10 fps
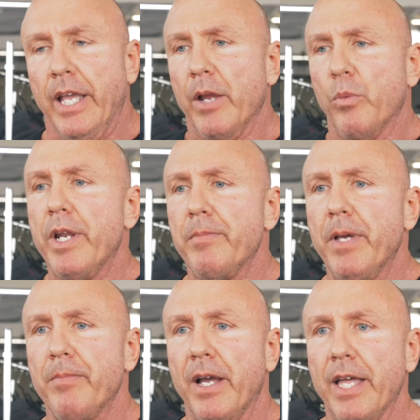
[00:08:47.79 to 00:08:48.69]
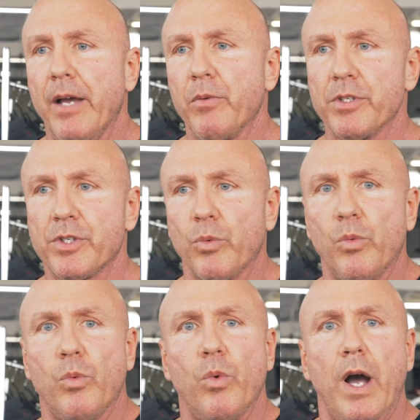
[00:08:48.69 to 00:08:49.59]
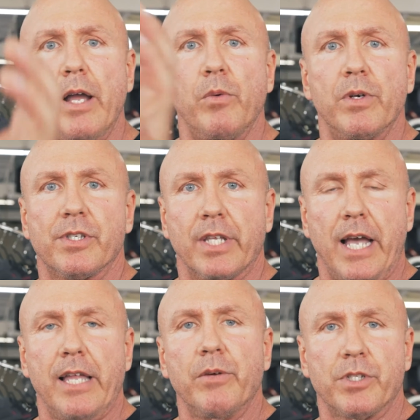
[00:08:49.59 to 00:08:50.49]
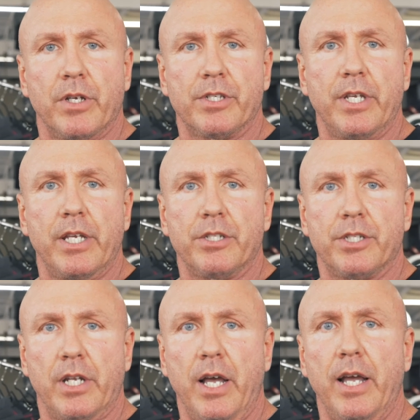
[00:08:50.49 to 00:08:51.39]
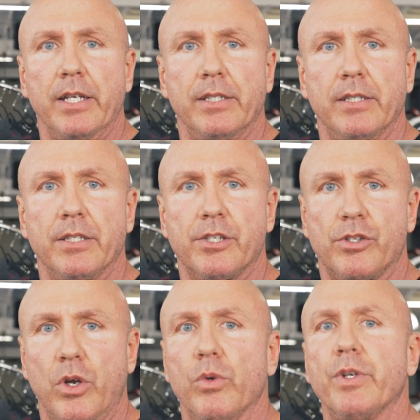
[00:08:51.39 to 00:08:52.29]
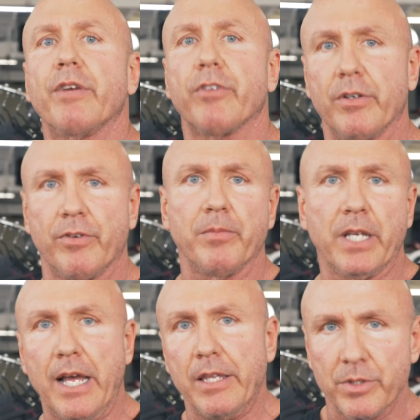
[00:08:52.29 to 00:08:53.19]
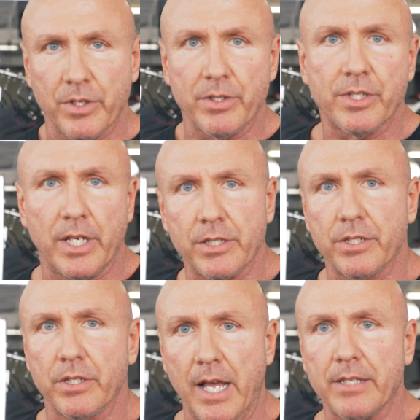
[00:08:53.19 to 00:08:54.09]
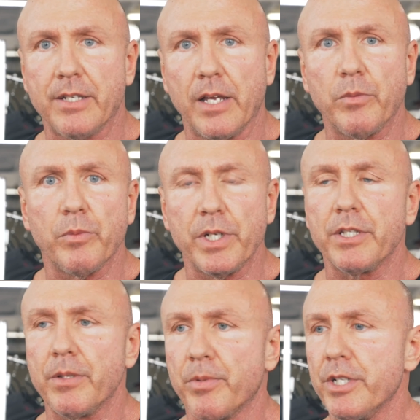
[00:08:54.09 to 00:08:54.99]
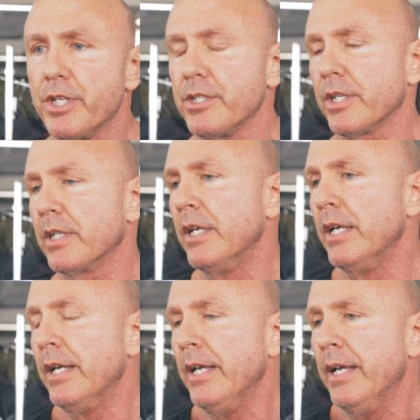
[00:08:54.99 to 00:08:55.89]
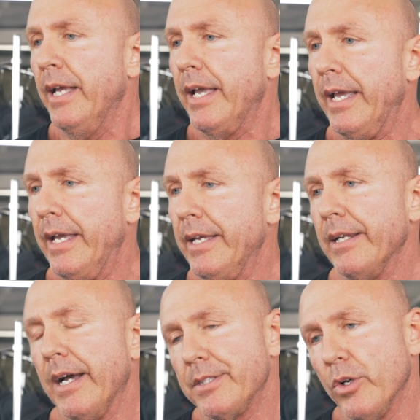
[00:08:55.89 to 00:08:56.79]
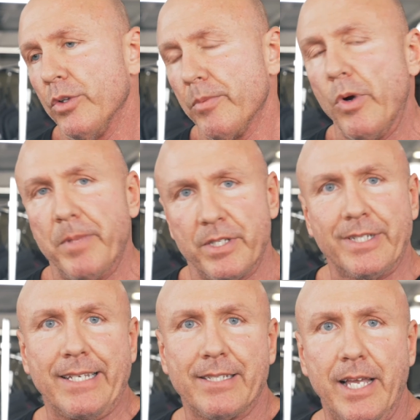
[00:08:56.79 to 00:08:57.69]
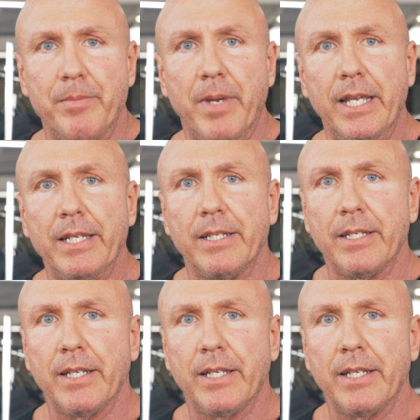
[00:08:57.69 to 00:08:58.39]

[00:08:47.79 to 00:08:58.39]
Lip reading: And what he meant by that was, why was the guy that was on stage tonight so different from the guy that was on stage last night when we did the prejudging? And I told him what mistakes I had made.